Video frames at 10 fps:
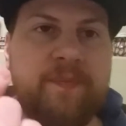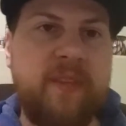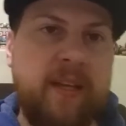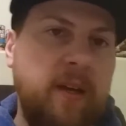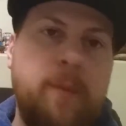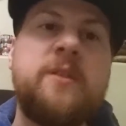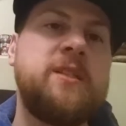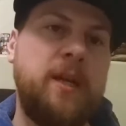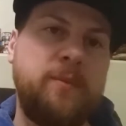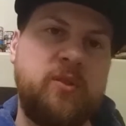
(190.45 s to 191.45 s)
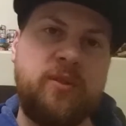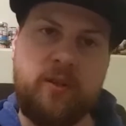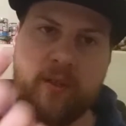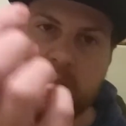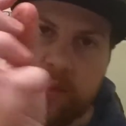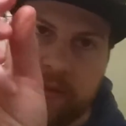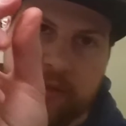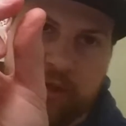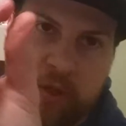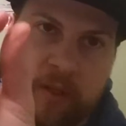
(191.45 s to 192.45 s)
They gotta be stems. They're
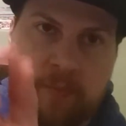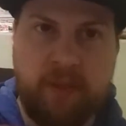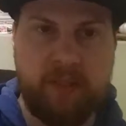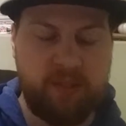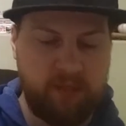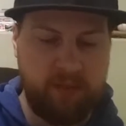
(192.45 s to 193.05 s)
chunky bits